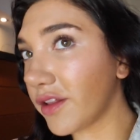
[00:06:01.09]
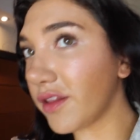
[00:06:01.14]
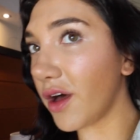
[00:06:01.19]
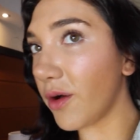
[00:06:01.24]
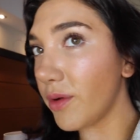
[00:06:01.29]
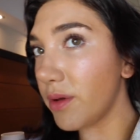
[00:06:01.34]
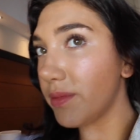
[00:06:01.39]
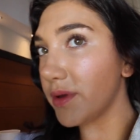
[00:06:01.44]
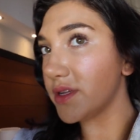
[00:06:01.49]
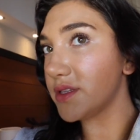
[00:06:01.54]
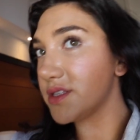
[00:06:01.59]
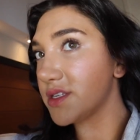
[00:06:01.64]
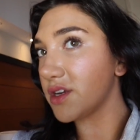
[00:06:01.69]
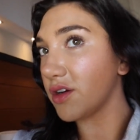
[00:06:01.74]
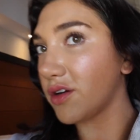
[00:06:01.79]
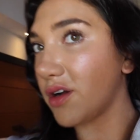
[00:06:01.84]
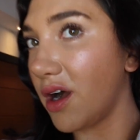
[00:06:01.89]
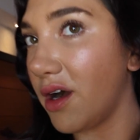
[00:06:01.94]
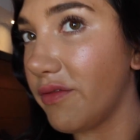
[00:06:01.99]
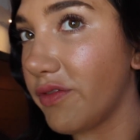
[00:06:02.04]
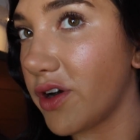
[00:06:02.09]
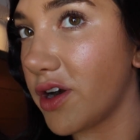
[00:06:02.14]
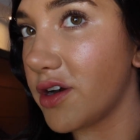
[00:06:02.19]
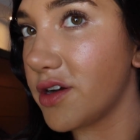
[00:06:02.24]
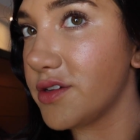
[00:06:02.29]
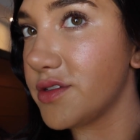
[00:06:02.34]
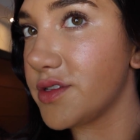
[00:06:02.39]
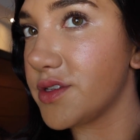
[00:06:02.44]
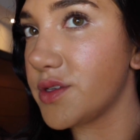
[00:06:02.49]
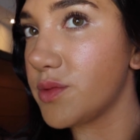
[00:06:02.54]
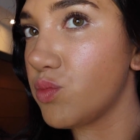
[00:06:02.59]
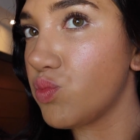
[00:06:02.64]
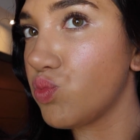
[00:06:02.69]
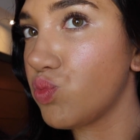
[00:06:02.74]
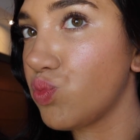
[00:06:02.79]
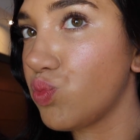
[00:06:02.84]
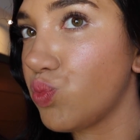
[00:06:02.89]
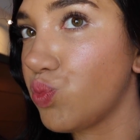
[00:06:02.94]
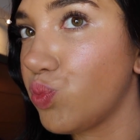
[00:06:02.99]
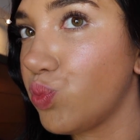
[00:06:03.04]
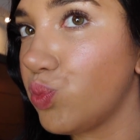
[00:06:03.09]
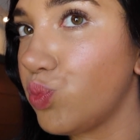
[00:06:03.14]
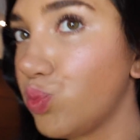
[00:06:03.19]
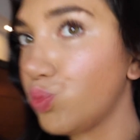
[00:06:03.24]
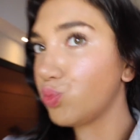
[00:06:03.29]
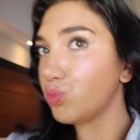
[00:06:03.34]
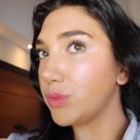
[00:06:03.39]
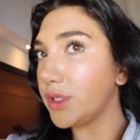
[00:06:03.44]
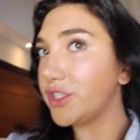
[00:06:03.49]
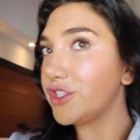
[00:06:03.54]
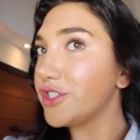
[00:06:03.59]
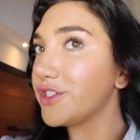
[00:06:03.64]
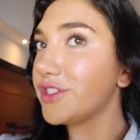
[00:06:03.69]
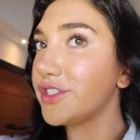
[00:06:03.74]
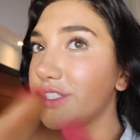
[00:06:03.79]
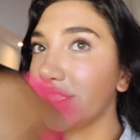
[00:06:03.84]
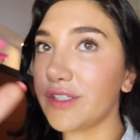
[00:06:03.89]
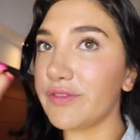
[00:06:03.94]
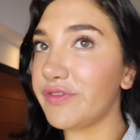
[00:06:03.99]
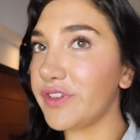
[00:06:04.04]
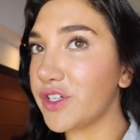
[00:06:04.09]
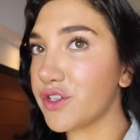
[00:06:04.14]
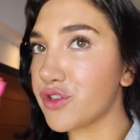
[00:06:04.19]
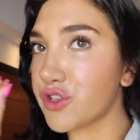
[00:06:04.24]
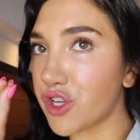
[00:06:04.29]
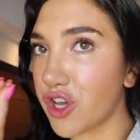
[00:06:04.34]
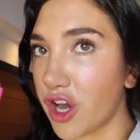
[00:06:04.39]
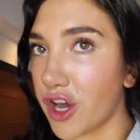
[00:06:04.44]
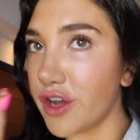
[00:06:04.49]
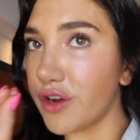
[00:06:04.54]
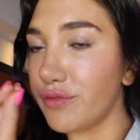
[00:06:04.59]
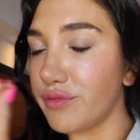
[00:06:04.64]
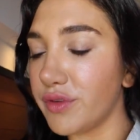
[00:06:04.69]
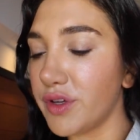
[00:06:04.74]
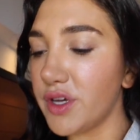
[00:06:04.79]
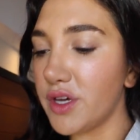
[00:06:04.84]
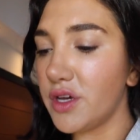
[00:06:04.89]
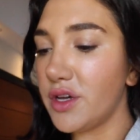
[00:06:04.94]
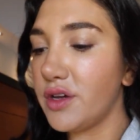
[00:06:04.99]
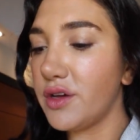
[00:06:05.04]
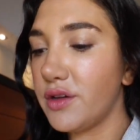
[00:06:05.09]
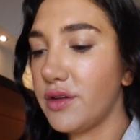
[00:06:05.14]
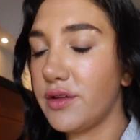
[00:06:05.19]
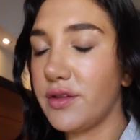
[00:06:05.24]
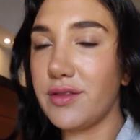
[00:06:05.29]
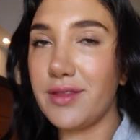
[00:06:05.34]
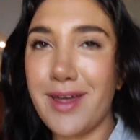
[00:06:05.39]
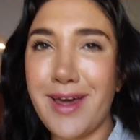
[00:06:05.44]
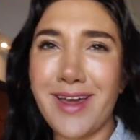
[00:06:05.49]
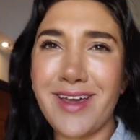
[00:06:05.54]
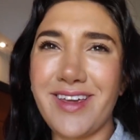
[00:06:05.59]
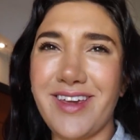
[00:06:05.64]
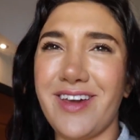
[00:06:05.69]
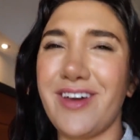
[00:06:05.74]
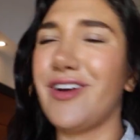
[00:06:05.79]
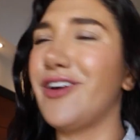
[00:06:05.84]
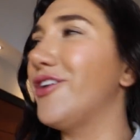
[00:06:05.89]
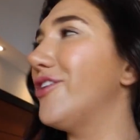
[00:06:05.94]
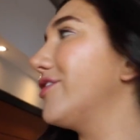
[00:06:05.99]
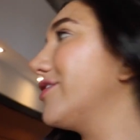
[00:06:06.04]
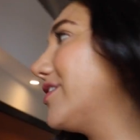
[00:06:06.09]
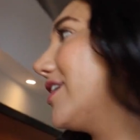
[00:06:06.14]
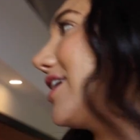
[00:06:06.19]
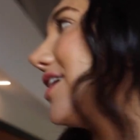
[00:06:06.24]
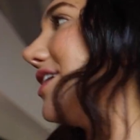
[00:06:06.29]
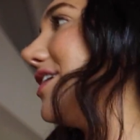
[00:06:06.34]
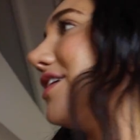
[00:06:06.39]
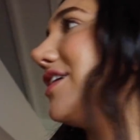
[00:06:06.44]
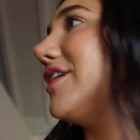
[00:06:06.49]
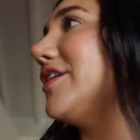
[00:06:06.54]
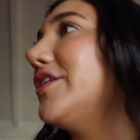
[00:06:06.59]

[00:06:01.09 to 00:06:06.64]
glowy, but it still covers. It feels good. Great. Thank you, thank